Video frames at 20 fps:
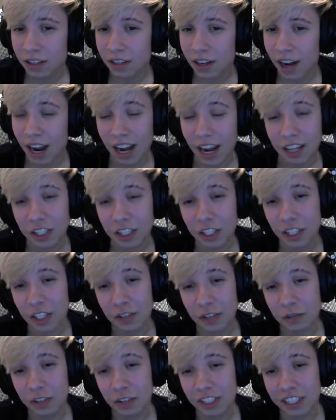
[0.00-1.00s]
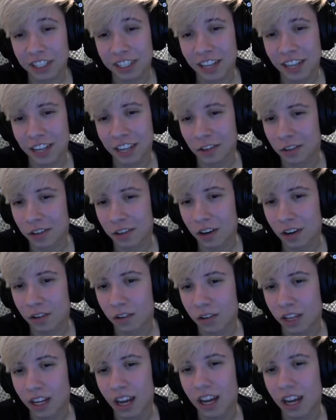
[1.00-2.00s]
I don't know.
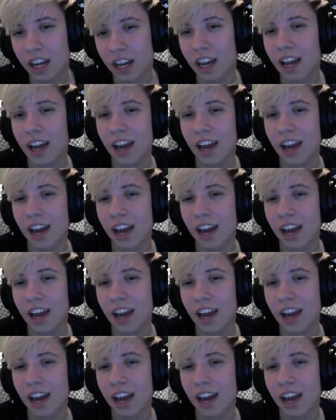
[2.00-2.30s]
Like, I